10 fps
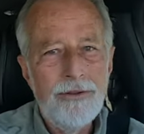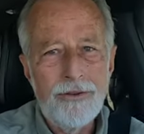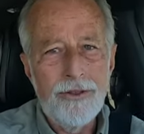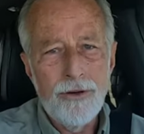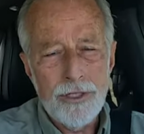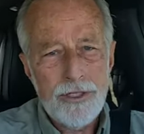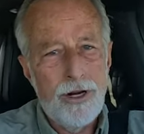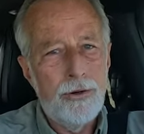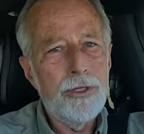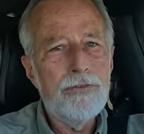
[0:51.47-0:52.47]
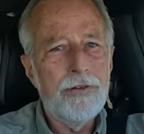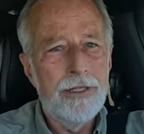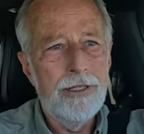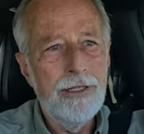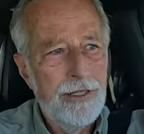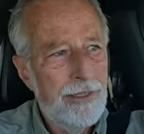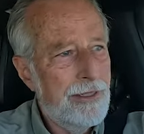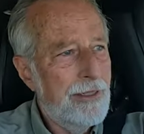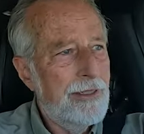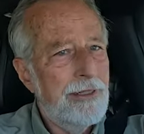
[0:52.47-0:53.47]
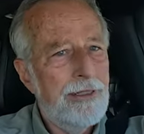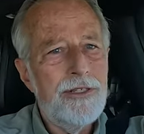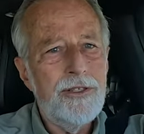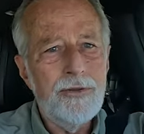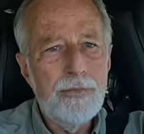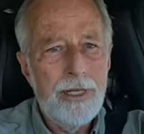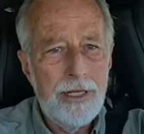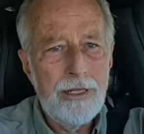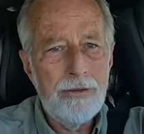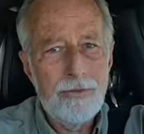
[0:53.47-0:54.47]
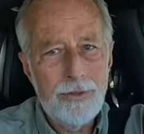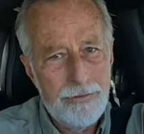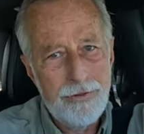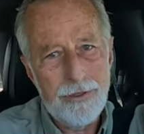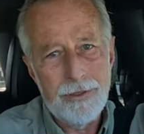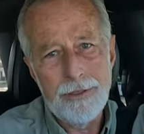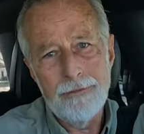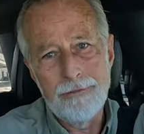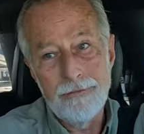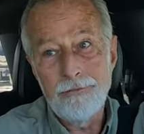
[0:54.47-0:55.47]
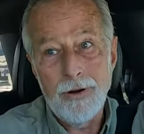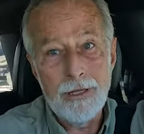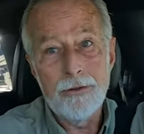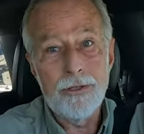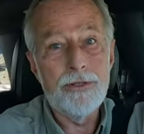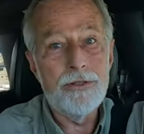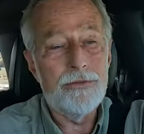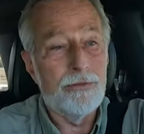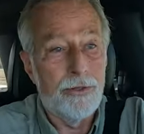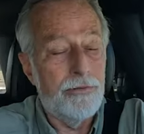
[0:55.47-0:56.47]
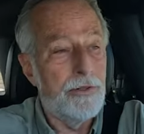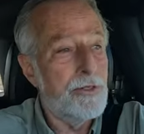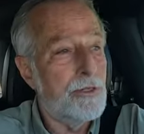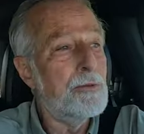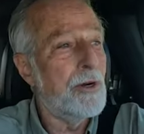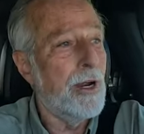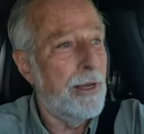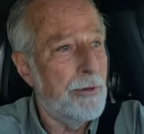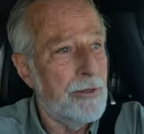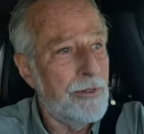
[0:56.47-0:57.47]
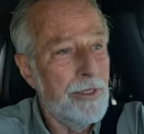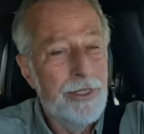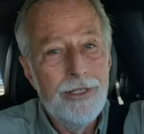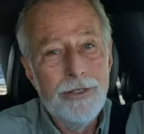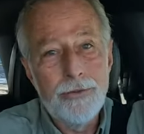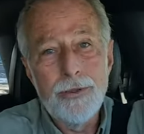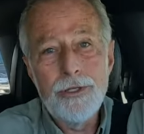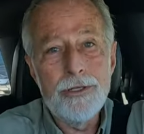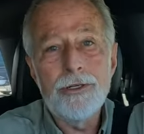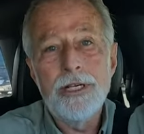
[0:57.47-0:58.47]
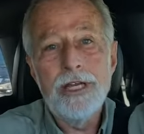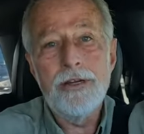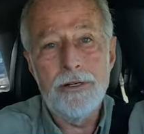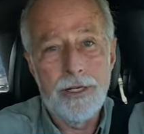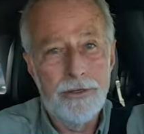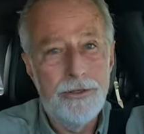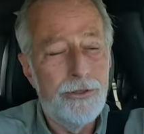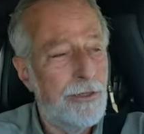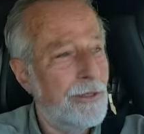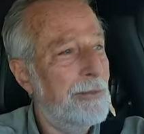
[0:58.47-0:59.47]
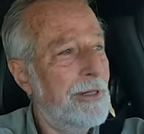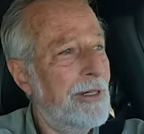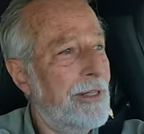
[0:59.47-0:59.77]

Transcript: You know what's always fun is meeting one of your followers, one of your subscribers, when you're a creator on YouTube